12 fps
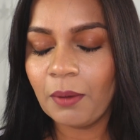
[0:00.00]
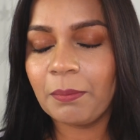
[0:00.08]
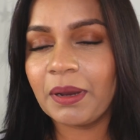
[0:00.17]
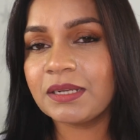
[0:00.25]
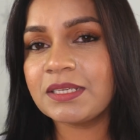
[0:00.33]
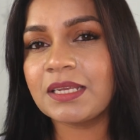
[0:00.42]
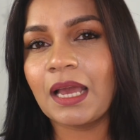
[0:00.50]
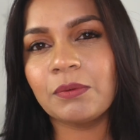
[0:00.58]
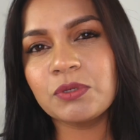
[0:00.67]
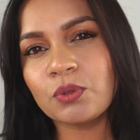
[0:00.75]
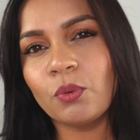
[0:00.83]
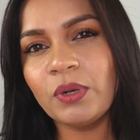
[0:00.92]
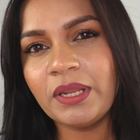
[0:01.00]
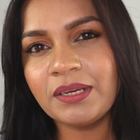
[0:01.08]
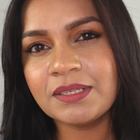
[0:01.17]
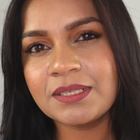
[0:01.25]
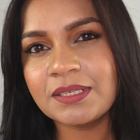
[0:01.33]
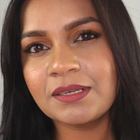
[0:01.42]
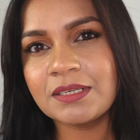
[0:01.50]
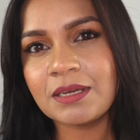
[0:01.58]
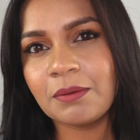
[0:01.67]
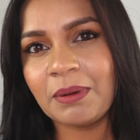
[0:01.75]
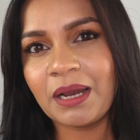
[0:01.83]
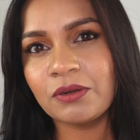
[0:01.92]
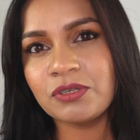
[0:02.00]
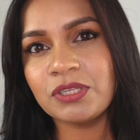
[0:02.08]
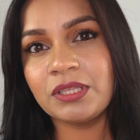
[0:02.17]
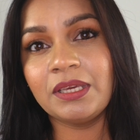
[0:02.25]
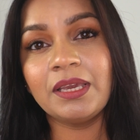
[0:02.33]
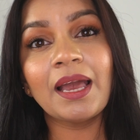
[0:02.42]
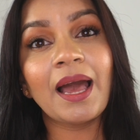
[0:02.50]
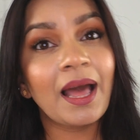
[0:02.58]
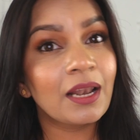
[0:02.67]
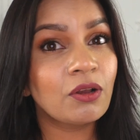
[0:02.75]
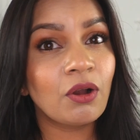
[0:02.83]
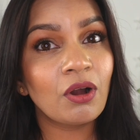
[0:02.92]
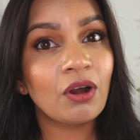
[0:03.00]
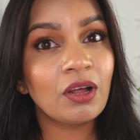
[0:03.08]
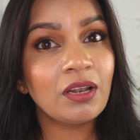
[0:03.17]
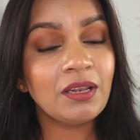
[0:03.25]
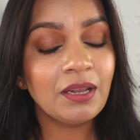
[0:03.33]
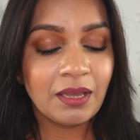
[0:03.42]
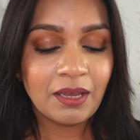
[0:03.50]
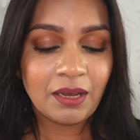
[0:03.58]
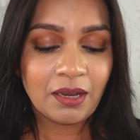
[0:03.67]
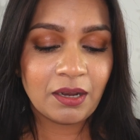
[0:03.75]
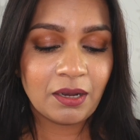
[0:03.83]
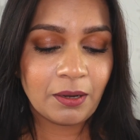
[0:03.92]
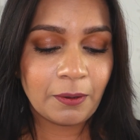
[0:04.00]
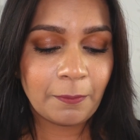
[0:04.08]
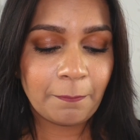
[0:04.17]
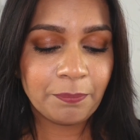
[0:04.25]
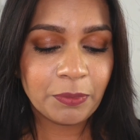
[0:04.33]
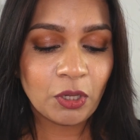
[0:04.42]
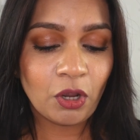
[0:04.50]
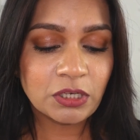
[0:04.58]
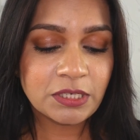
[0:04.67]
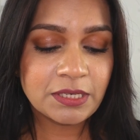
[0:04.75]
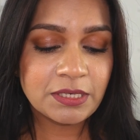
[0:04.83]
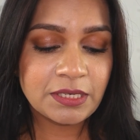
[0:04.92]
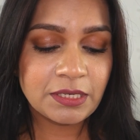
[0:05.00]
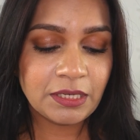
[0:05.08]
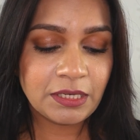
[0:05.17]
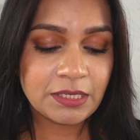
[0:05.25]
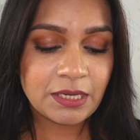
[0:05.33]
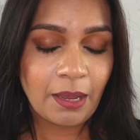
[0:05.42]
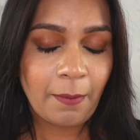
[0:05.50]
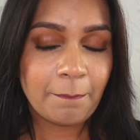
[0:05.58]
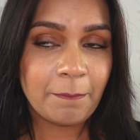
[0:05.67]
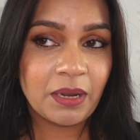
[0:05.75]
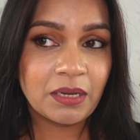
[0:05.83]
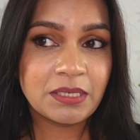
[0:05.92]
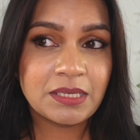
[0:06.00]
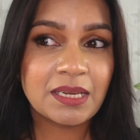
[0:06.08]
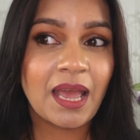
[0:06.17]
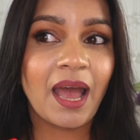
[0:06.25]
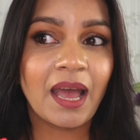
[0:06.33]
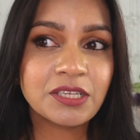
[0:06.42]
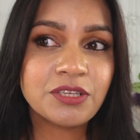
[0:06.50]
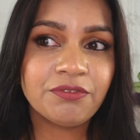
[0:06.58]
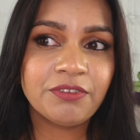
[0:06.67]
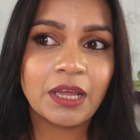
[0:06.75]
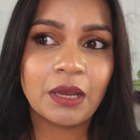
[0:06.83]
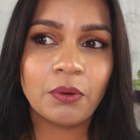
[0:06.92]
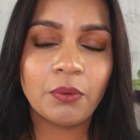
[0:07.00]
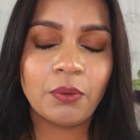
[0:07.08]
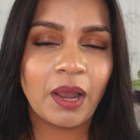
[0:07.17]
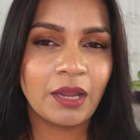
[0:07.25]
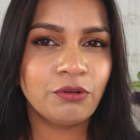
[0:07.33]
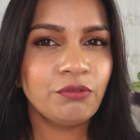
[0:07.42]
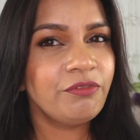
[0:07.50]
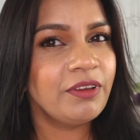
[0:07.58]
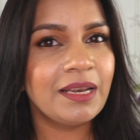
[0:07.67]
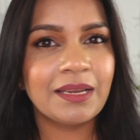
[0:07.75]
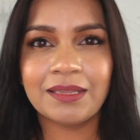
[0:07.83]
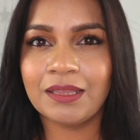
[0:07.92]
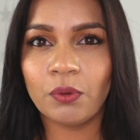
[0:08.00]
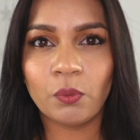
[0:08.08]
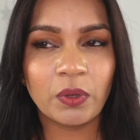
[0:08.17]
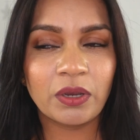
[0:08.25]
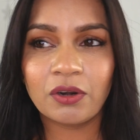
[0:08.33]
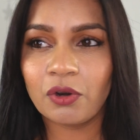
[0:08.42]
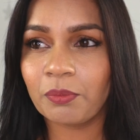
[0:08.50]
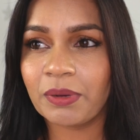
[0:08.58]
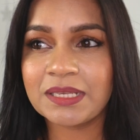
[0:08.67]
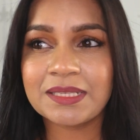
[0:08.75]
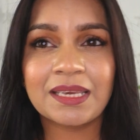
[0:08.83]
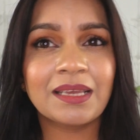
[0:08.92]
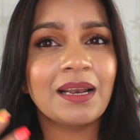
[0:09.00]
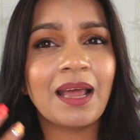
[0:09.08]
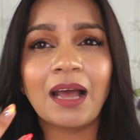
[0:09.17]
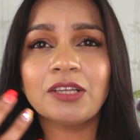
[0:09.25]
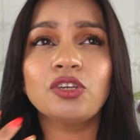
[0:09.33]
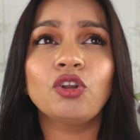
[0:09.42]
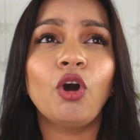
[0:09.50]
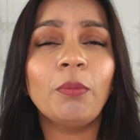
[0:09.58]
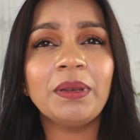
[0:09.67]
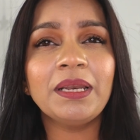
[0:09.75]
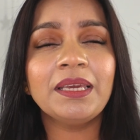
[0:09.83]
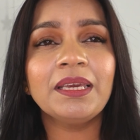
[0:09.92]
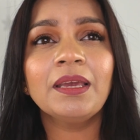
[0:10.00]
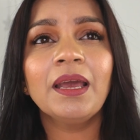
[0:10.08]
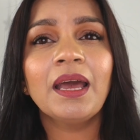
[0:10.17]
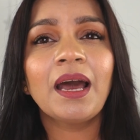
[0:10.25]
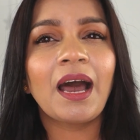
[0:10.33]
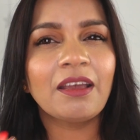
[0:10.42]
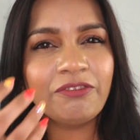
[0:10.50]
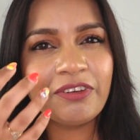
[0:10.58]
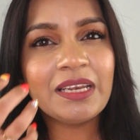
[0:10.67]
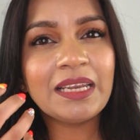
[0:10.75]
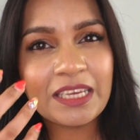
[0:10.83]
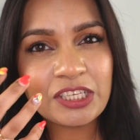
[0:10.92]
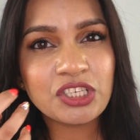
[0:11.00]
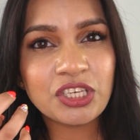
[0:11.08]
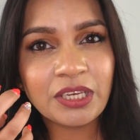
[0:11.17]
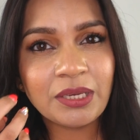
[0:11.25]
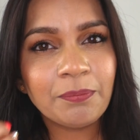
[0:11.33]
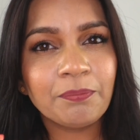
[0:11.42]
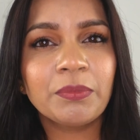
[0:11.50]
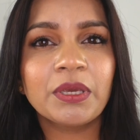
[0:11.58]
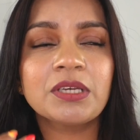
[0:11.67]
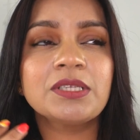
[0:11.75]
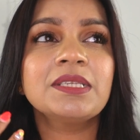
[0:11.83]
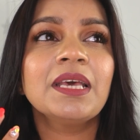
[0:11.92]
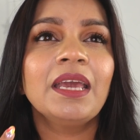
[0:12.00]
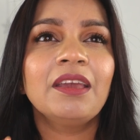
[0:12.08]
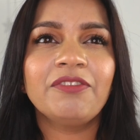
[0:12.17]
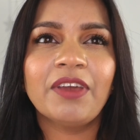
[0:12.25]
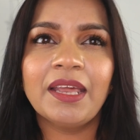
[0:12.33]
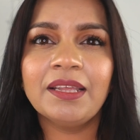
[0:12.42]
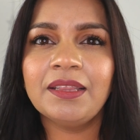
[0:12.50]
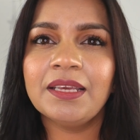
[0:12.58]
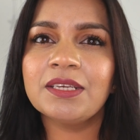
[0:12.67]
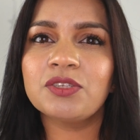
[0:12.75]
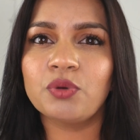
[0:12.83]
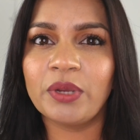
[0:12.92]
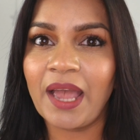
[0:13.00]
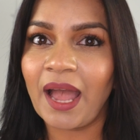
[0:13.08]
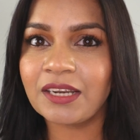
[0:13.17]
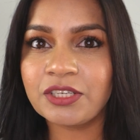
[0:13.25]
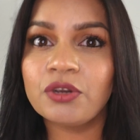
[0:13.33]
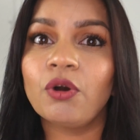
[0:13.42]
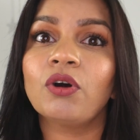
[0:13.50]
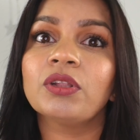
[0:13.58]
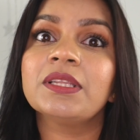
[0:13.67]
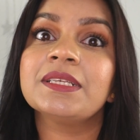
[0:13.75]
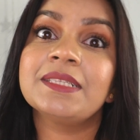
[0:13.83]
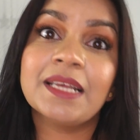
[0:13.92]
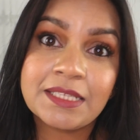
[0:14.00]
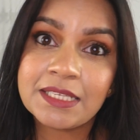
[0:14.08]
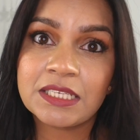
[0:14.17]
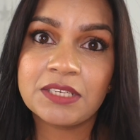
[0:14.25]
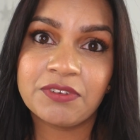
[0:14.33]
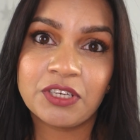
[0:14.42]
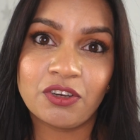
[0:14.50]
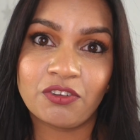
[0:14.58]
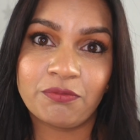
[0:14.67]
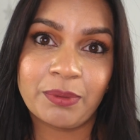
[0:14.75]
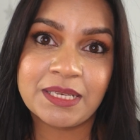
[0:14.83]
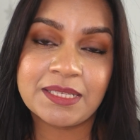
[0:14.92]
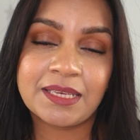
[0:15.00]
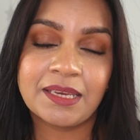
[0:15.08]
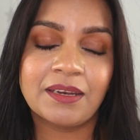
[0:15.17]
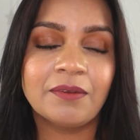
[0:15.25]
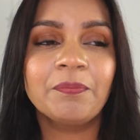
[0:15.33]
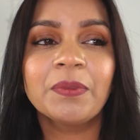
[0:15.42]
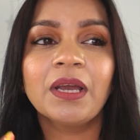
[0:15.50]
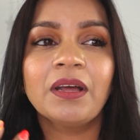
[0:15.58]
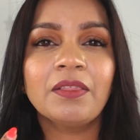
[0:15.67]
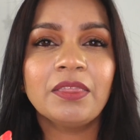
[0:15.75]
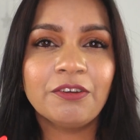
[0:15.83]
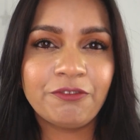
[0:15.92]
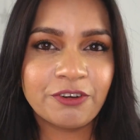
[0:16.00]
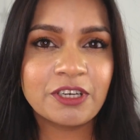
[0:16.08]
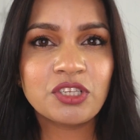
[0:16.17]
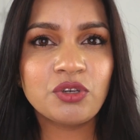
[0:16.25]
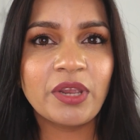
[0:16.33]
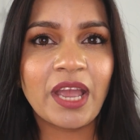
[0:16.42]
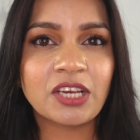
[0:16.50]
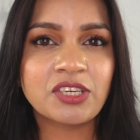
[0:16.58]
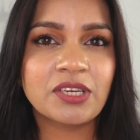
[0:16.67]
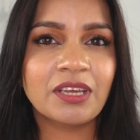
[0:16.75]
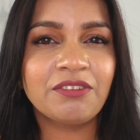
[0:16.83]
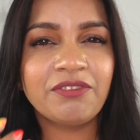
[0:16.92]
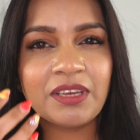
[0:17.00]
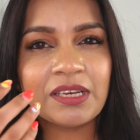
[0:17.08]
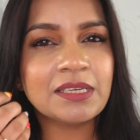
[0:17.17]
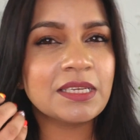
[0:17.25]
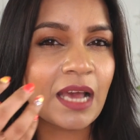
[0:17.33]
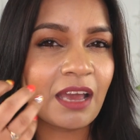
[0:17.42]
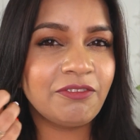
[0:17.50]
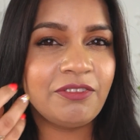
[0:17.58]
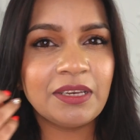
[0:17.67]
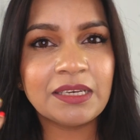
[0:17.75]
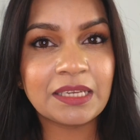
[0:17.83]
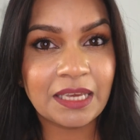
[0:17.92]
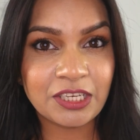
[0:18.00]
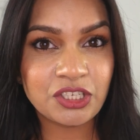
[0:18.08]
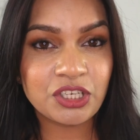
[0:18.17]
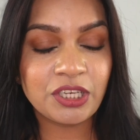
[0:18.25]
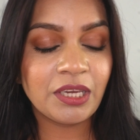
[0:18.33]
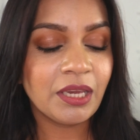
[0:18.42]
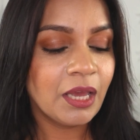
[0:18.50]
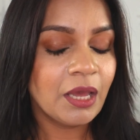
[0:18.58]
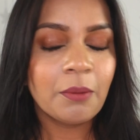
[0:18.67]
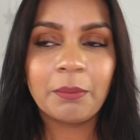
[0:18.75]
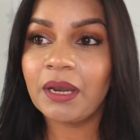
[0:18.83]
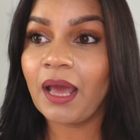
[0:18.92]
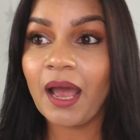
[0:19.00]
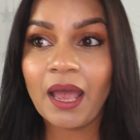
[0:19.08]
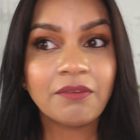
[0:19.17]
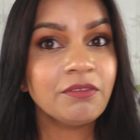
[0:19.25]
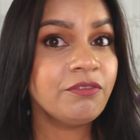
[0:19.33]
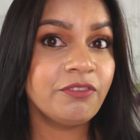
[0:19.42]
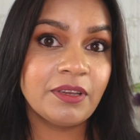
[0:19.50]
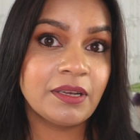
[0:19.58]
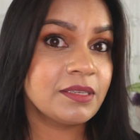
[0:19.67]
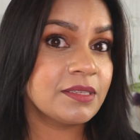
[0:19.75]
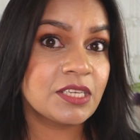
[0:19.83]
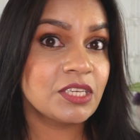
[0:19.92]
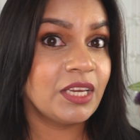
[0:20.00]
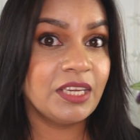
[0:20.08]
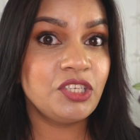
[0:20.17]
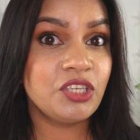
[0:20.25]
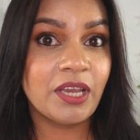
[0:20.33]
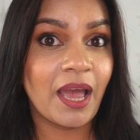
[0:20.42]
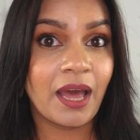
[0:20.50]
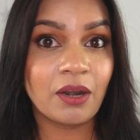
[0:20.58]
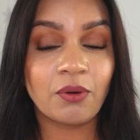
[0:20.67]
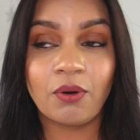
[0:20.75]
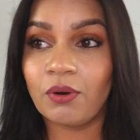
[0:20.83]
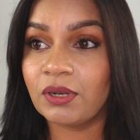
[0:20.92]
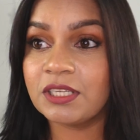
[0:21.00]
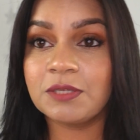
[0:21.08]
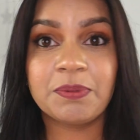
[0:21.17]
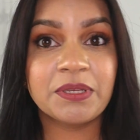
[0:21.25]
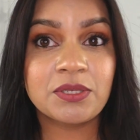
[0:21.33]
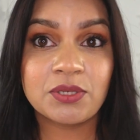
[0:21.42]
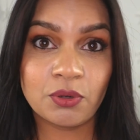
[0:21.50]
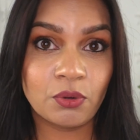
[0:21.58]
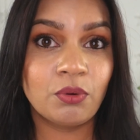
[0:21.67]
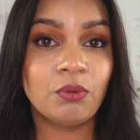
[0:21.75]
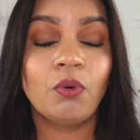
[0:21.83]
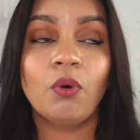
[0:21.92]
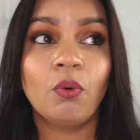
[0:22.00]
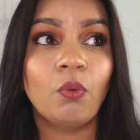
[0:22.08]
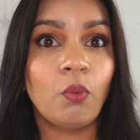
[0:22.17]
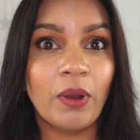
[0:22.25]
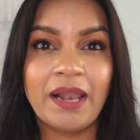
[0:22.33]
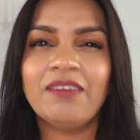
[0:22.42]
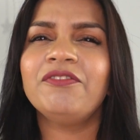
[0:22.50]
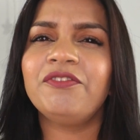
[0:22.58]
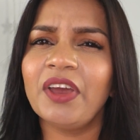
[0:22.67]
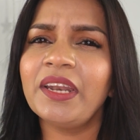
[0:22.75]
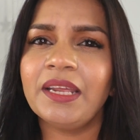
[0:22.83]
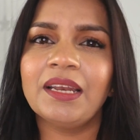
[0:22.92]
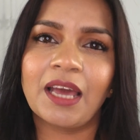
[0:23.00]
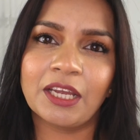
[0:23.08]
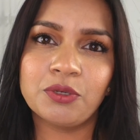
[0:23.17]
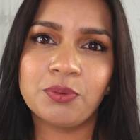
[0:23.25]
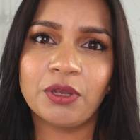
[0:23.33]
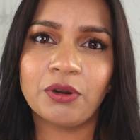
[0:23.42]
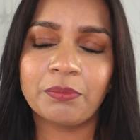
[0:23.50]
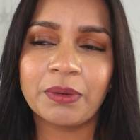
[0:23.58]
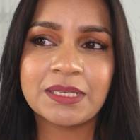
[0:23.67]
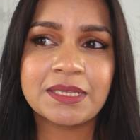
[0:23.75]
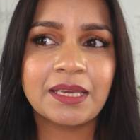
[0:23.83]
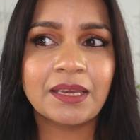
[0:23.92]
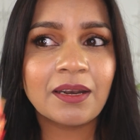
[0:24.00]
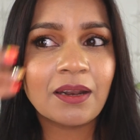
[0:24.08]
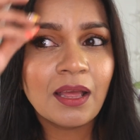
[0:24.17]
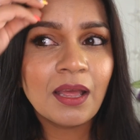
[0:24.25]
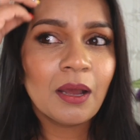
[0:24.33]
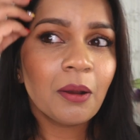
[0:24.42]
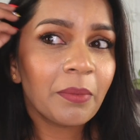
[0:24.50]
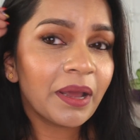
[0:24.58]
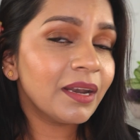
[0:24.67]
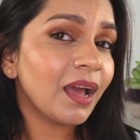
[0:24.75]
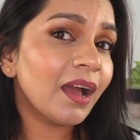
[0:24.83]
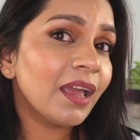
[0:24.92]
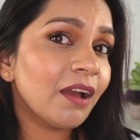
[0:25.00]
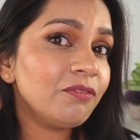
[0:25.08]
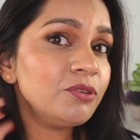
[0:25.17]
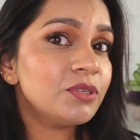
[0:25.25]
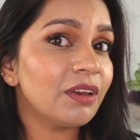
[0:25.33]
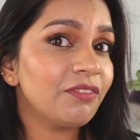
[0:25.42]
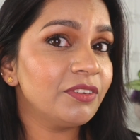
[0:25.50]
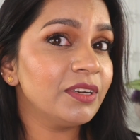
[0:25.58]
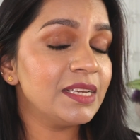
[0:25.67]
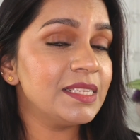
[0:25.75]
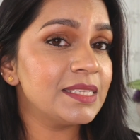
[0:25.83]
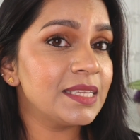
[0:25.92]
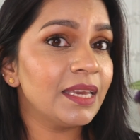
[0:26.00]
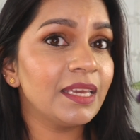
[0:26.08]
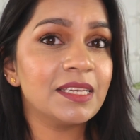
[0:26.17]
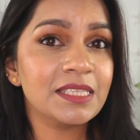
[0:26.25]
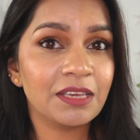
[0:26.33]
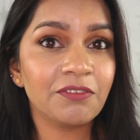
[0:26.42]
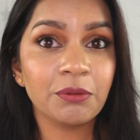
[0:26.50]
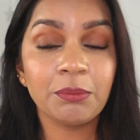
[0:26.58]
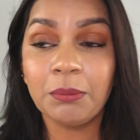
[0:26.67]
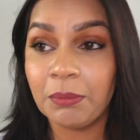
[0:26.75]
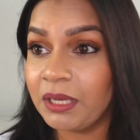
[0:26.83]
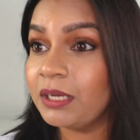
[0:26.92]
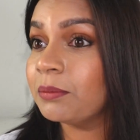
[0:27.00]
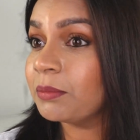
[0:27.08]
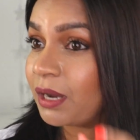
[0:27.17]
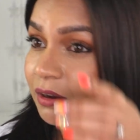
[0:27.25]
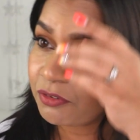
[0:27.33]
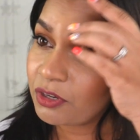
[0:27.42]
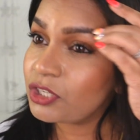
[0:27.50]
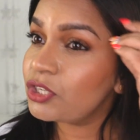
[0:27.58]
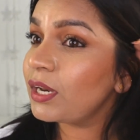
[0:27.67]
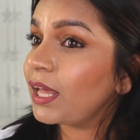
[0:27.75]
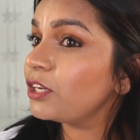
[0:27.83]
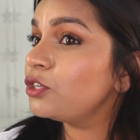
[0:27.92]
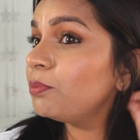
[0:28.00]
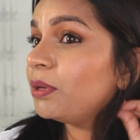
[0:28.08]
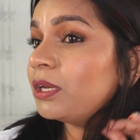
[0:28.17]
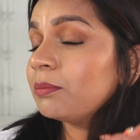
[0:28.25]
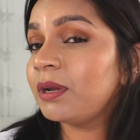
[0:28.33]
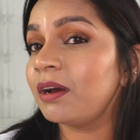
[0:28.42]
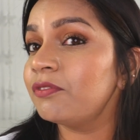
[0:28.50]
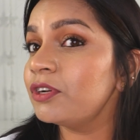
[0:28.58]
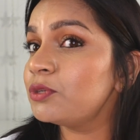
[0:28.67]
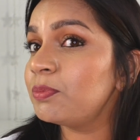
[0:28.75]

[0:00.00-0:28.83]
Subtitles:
But I was only concerned about the alcohol content in it. But as of now, I don't feel anything weird on my skin. Normally, I feel itchy because if anything is reacting on the sensitivity of my skin, the first reaction I feel it itchy, but I haven't felt itchy at all. It's been so very lightweight on my skin, but I have to definitely say it is giving me medium coverage, light to medium coverage,